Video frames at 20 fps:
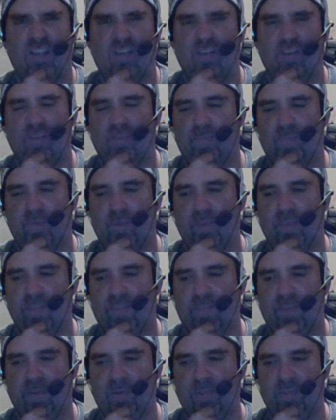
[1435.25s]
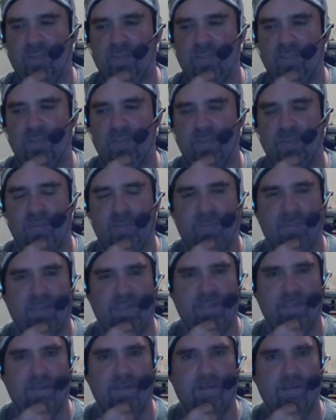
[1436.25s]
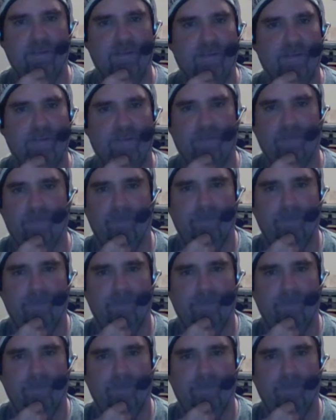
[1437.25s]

So, so that's good for Roman.